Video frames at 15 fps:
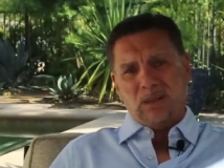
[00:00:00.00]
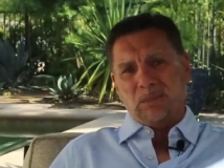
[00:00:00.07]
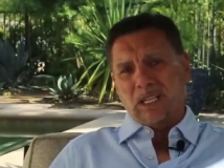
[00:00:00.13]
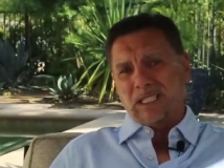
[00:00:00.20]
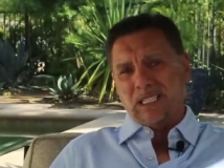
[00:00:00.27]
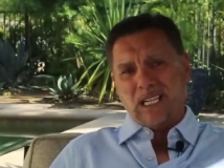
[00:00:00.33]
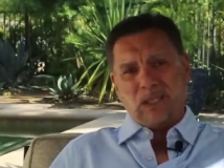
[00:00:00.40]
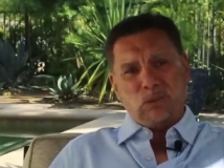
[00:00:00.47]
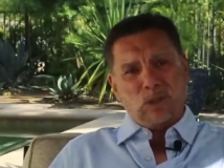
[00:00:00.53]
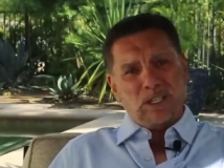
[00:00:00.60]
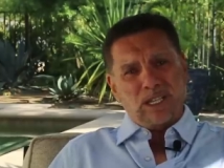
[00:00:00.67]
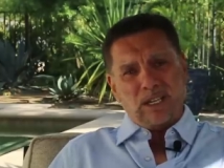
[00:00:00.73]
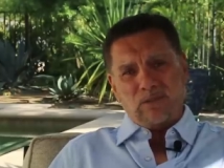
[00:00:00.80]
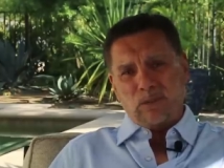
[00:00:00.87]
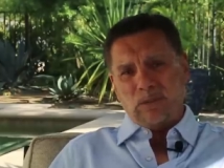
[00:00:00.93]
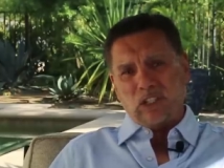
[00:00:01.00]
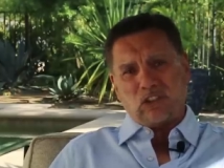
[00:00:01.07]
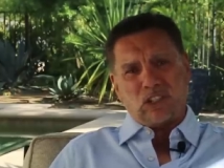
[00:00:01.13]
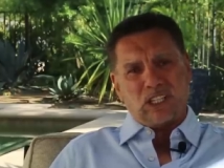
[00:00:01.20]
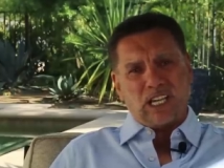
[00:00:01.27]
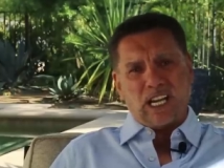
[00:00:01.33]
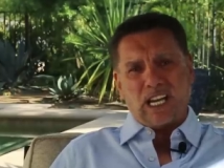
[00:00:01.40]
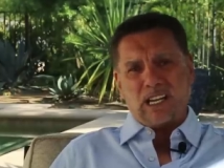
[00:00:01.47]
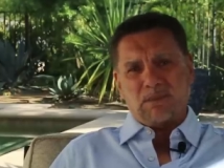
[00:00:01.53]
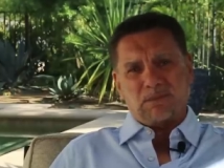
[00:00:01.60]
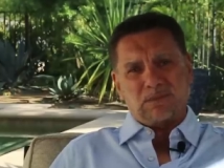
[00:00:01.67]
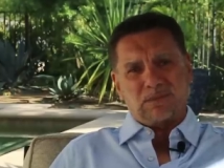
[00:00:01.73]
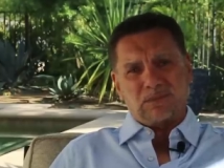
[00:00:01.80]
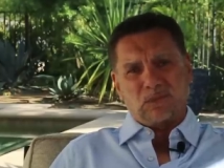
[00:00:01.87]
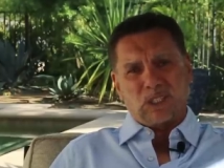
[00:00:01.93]
My dad would never miss a
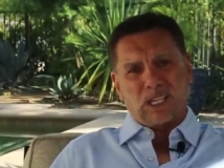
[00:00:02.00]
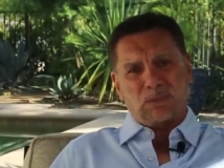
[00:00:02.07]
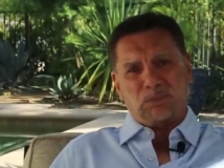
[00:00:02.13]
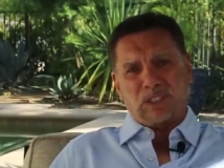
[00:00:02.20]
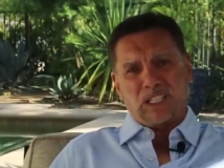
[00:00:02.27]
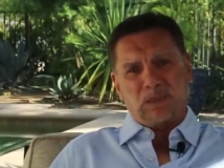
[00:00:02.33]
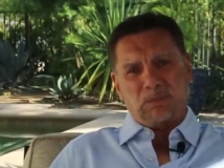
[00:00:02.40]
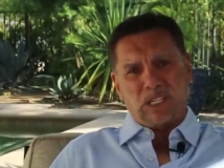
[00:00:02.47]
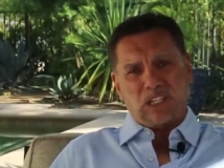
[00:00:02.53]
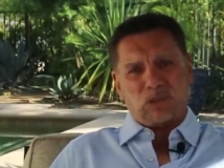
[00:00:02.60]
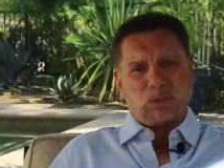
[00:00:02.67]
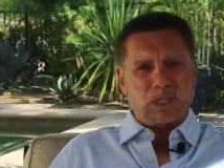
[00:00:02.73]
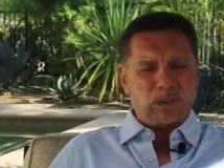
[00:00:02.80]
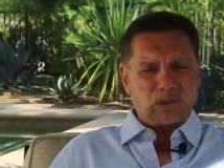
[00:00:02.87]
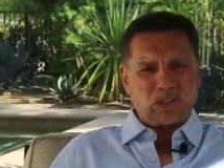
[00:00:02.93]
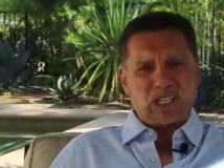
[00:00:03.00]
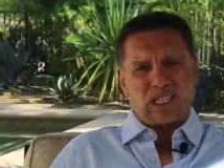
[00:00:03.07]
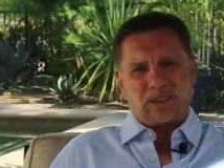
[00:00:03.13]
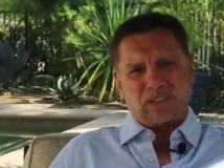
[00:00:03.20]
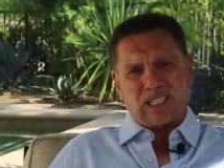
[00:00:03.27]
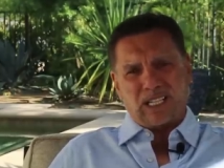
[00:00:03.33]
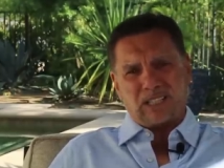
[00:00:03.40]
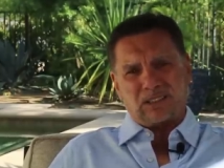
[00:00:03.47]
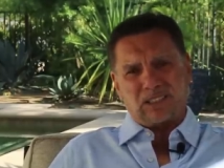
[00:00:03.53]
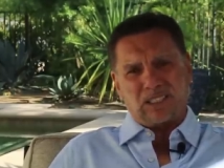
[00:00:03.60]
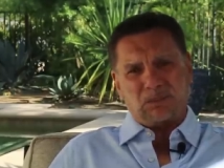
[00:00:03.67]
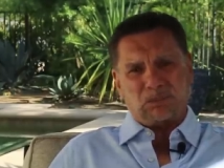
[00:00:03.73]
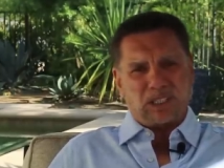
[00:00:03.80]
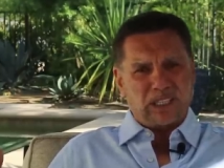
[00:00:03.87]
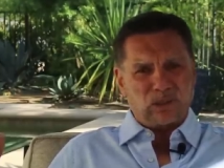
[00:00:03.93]
game. When I played baseball, I was kind of an
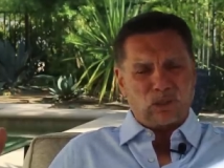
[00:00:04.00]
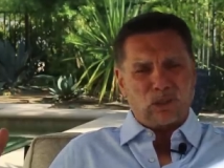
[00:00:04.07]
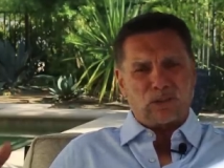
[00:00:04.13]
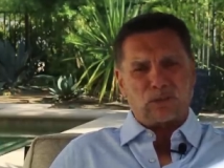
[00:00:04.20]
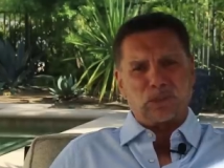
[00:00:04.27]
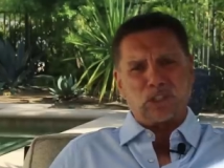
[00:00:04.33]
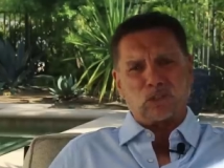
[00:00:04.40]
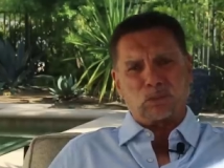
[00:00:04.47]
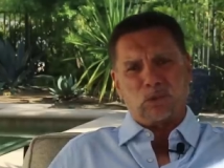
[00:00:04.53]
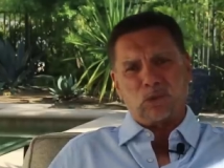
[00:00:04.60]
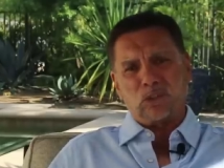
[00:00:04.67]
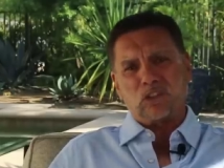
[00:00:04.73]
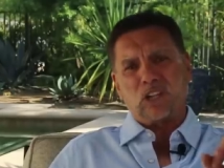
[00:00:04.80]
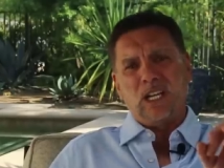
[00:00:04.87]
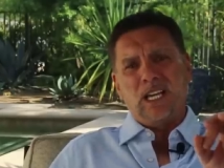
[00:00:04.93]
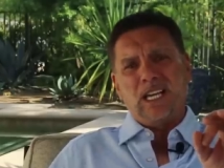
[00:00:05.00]
athlete, played all three sports.